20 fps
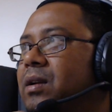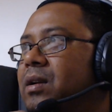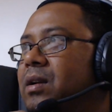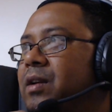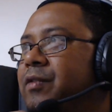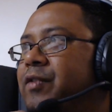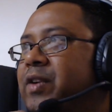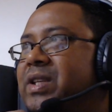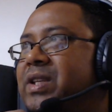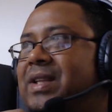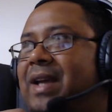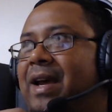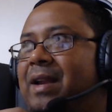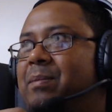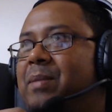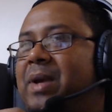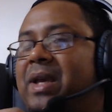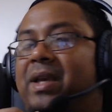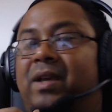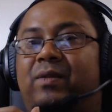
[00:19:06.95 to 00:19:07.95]
if I
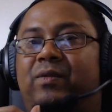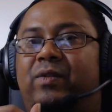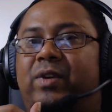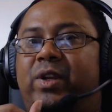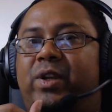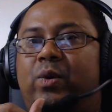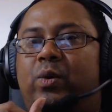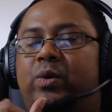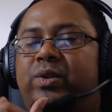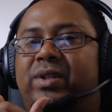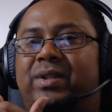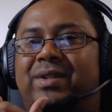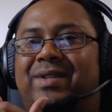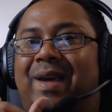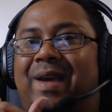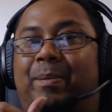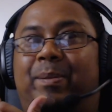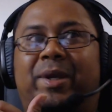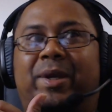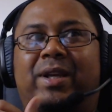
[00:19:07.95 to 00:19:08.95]
start making videos in
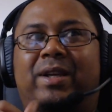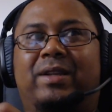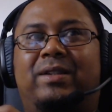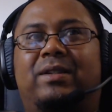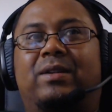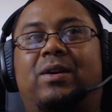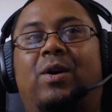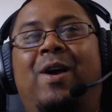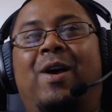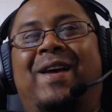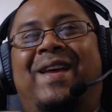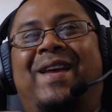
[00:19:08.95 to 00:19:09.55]
Japanese, no,